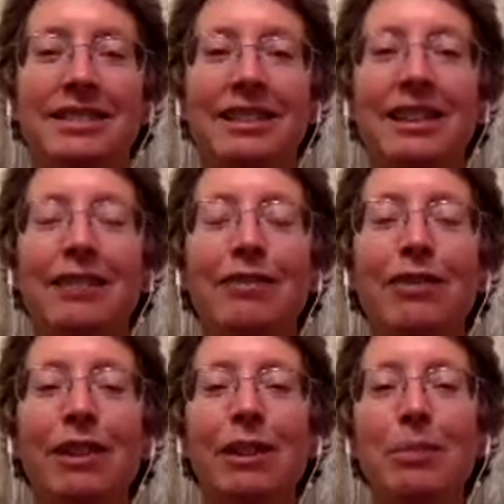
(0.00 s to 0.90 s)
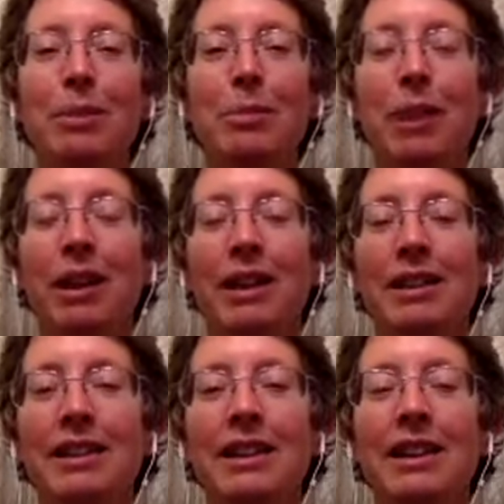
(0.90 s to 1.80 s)
Let it fill up your mind,
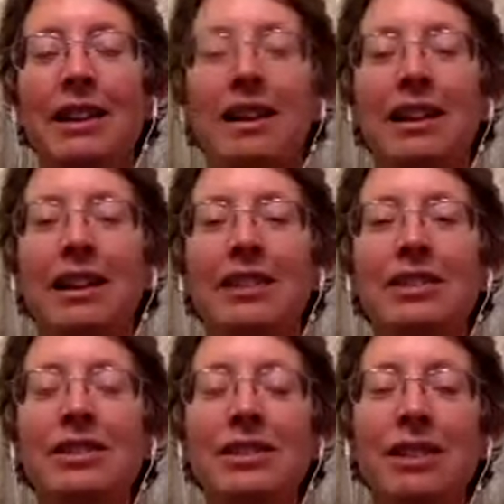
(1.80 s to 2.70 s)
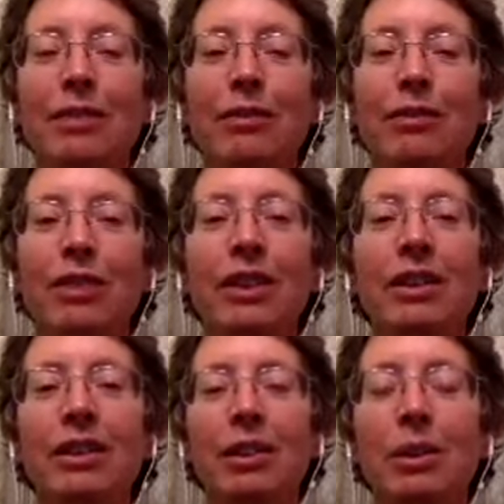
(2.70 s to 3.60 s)
and then let yourself
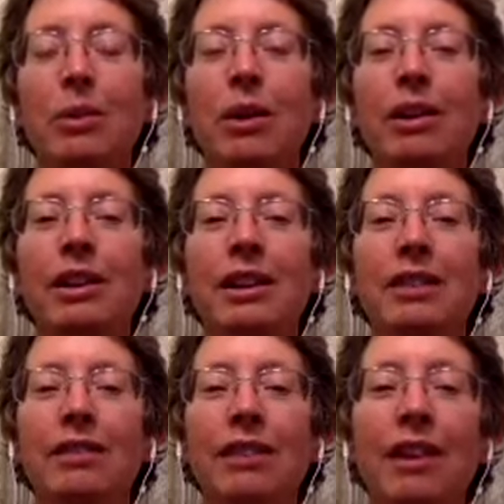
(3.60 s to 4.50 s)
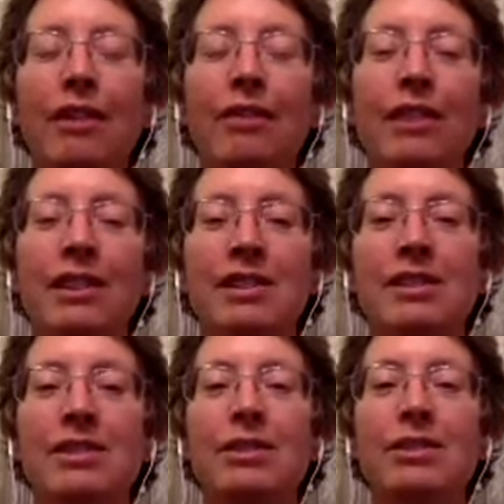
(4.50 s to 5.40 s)
feel the quality of love that is
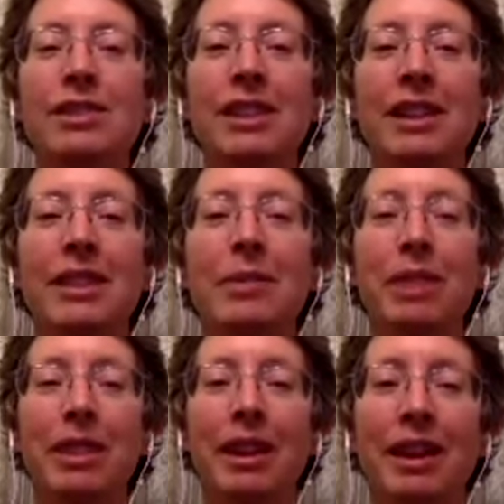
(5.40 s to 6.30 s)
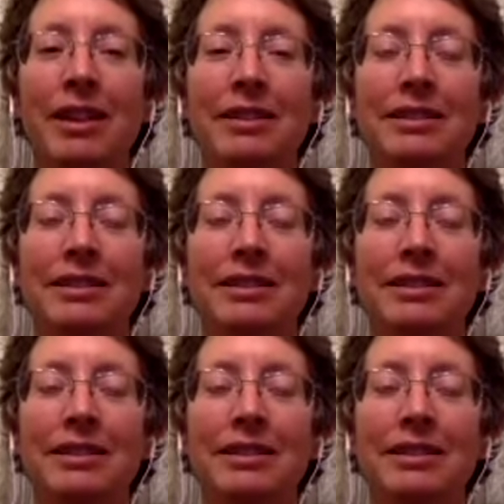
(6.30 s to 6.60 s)
associated with that.